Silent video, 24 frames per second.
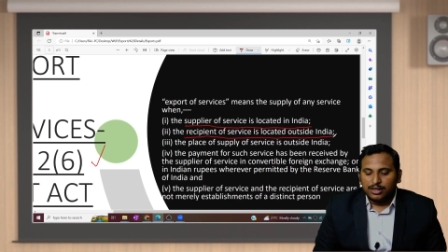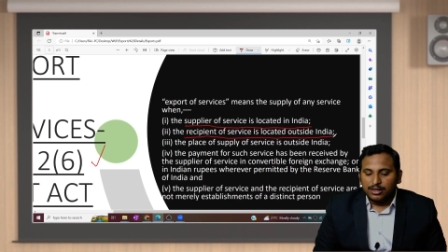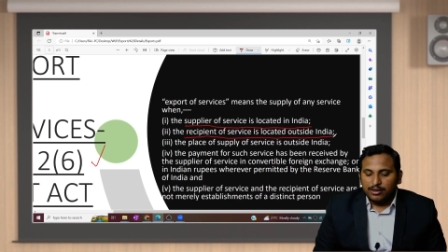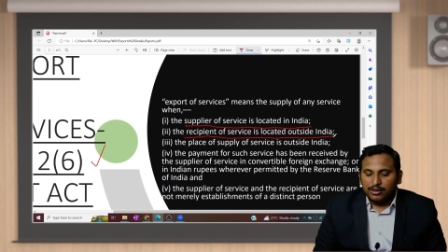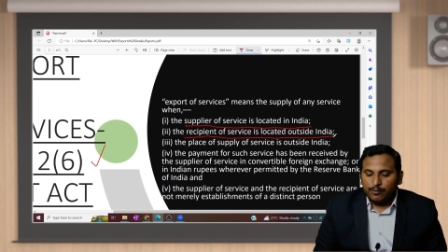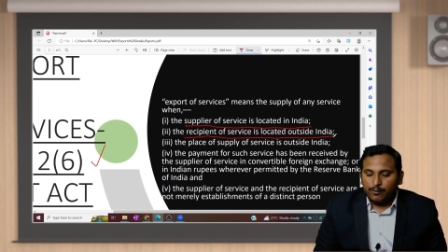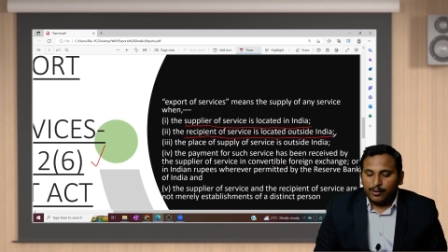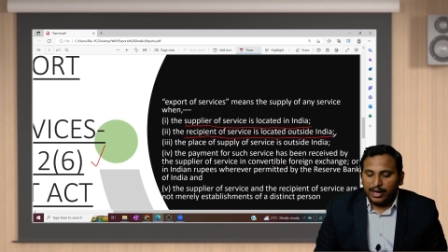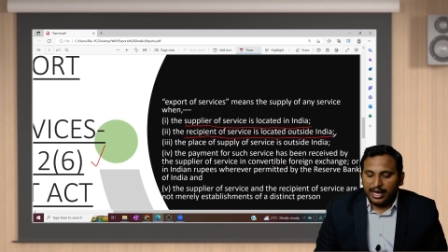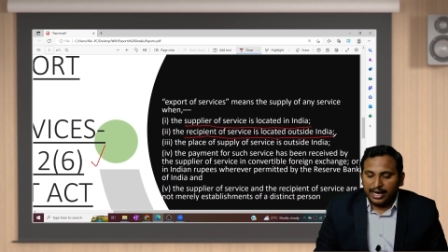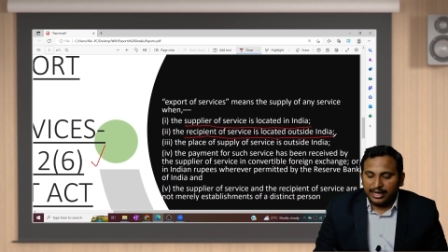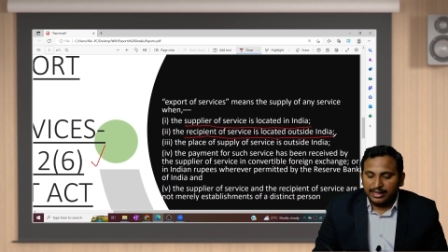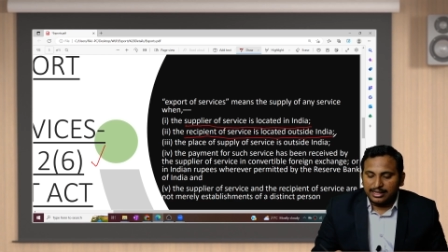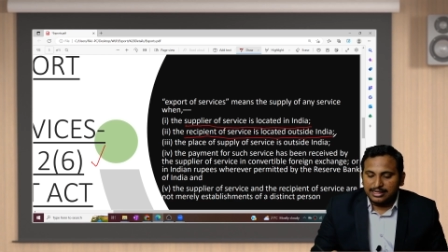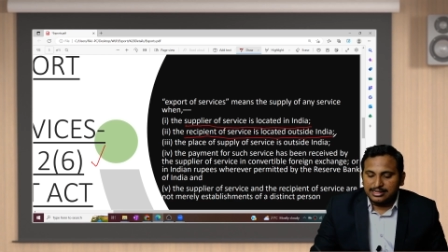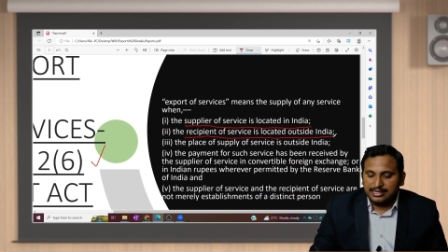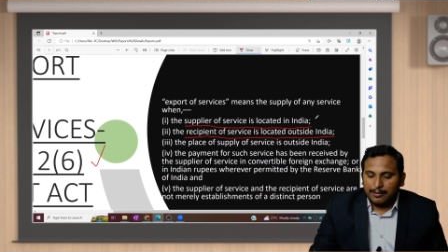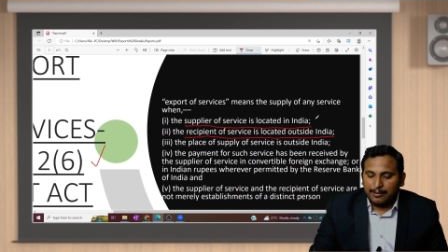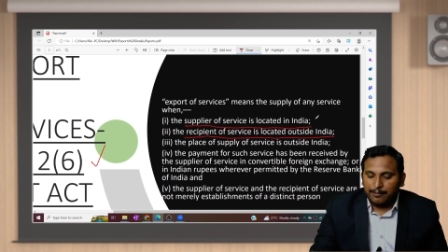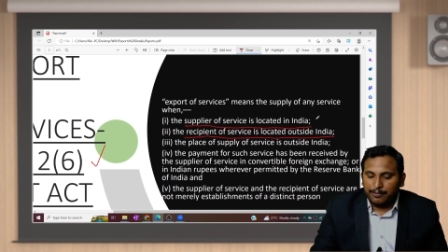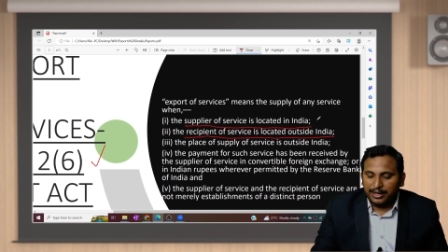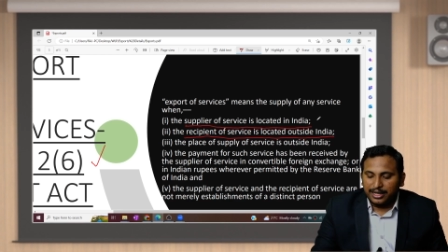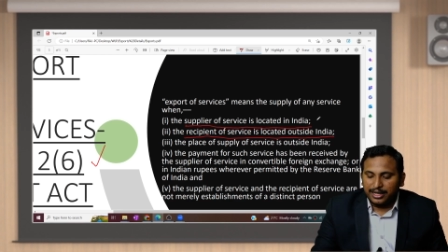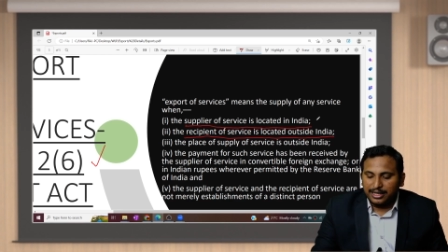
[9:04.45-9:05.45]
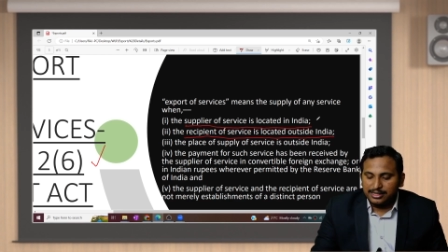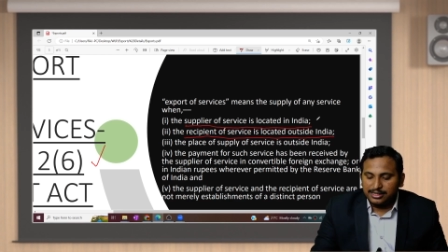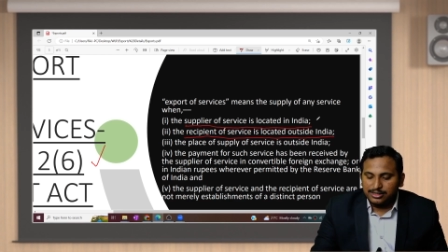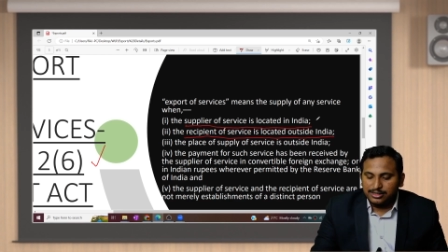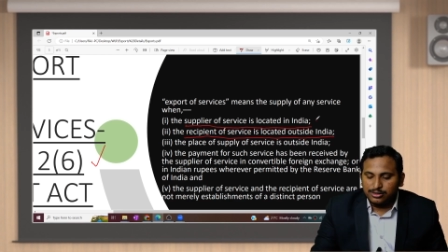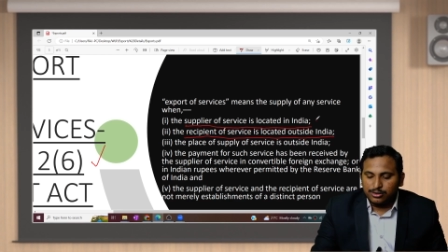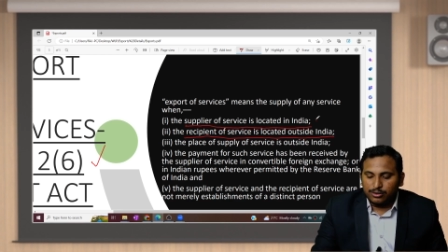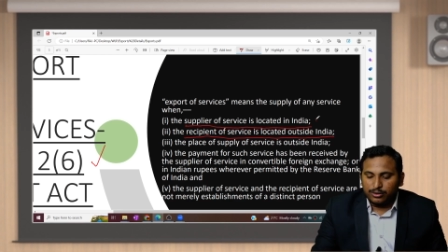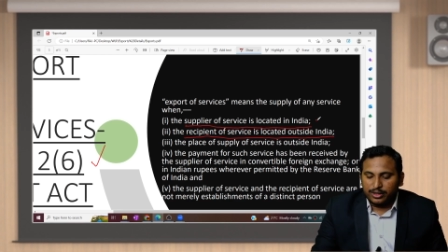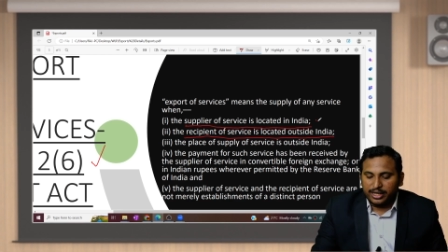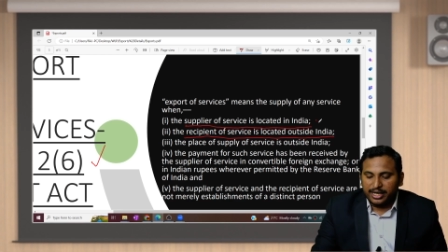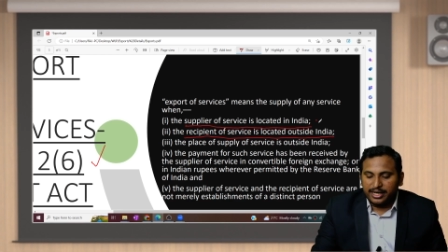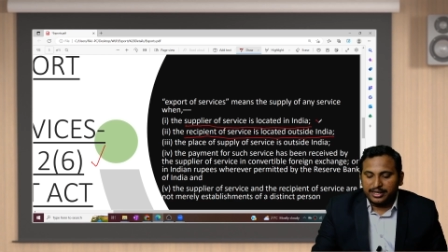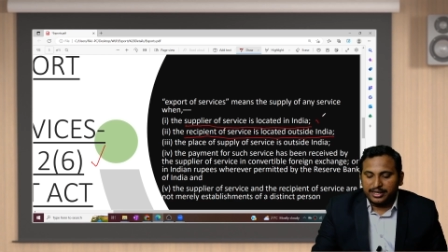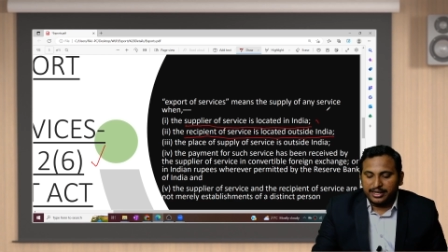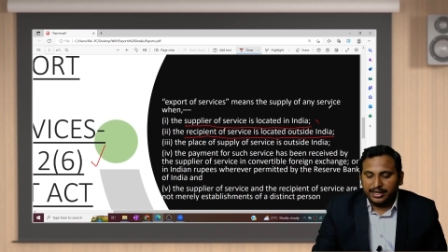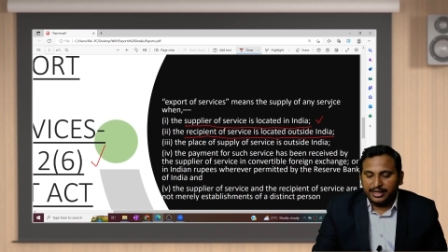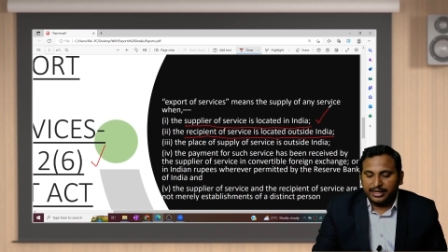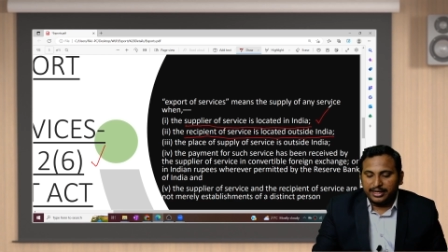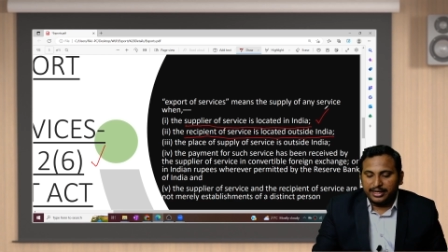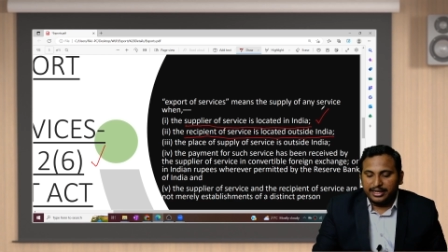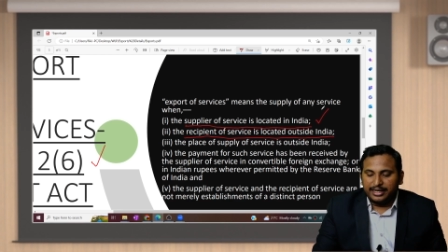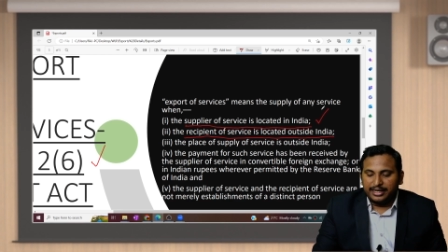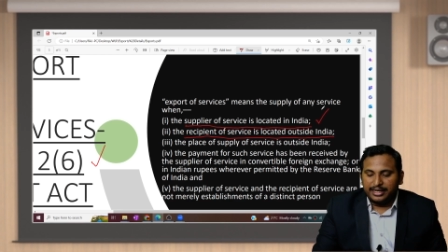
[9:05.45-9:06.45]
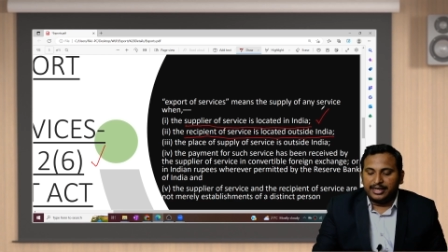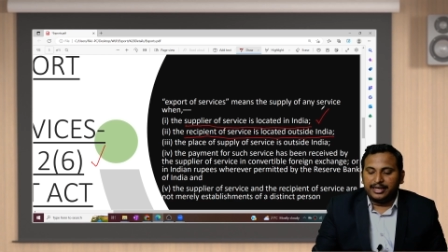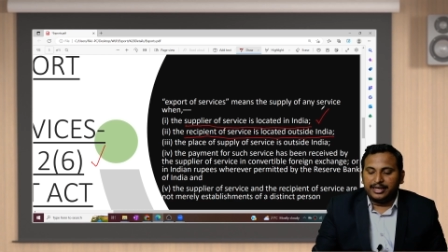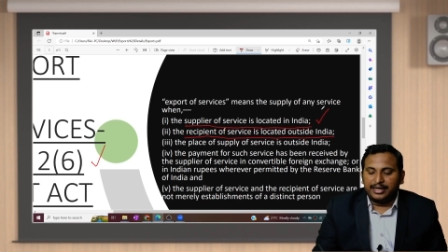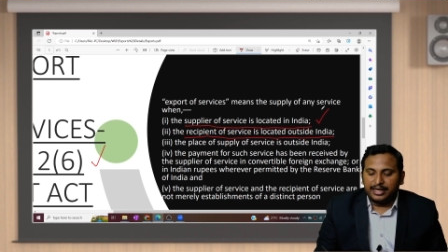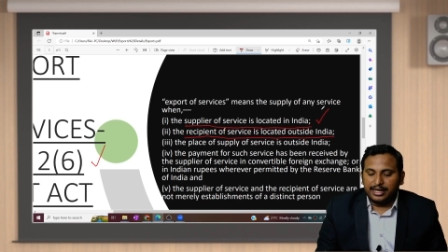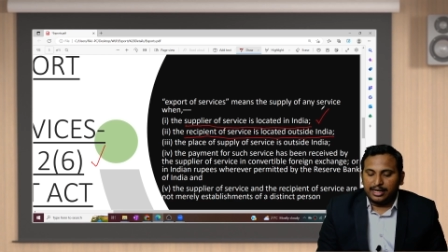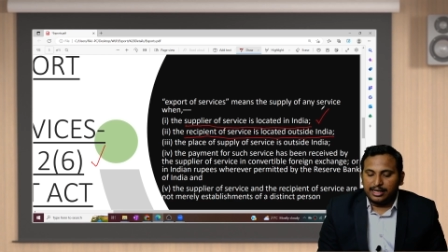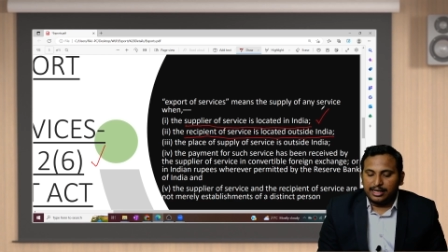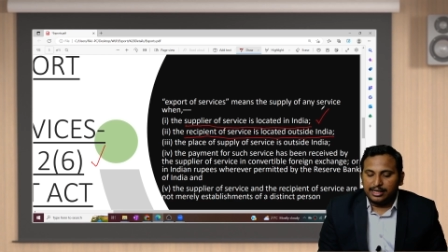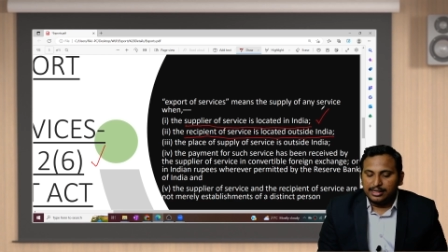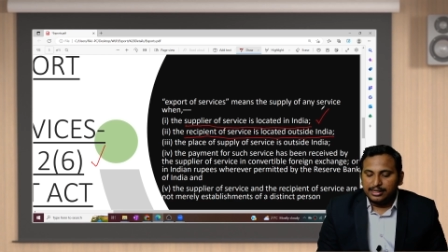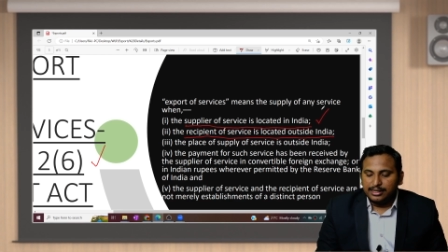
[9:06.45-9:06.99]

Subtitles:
where the supplier is located in India.